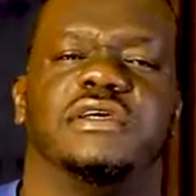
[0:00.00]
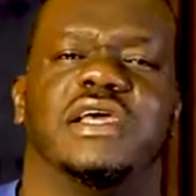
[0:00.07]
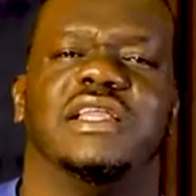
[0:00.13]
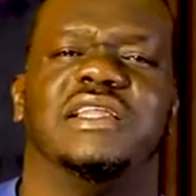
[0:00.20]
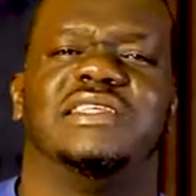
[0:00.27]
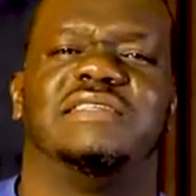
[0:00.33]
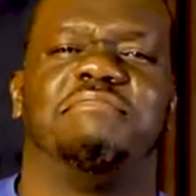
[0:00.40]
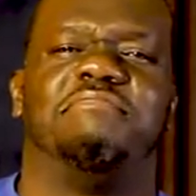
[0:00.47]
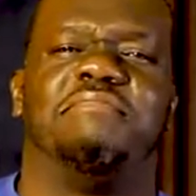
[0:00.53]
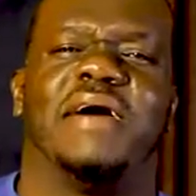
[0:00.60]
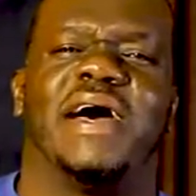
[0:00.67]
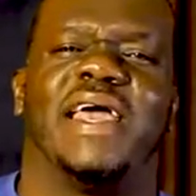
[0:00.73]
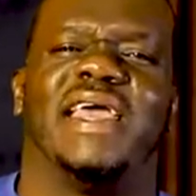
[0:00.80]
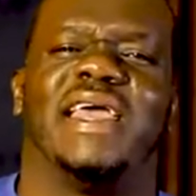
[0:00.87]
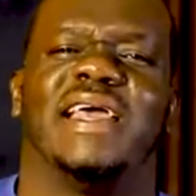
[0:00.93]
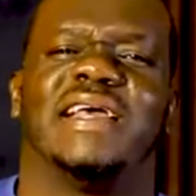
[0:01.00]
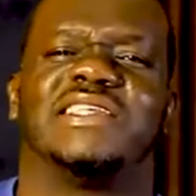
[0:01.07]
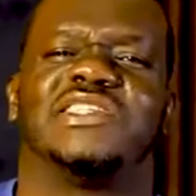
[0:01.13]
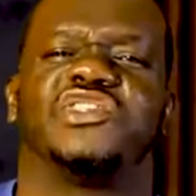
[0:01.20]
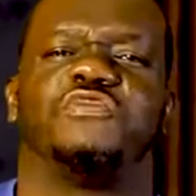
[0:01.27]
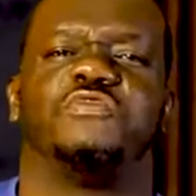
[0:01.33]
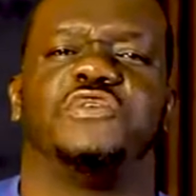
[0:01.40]
It is by
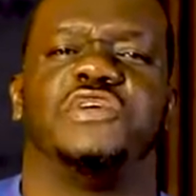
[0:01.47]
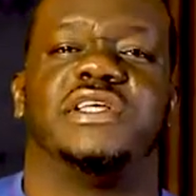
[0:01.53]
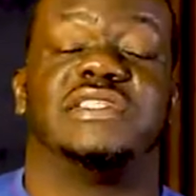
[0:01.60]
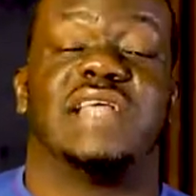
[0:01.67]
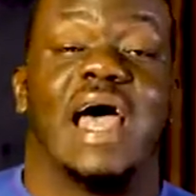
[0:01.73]
experience.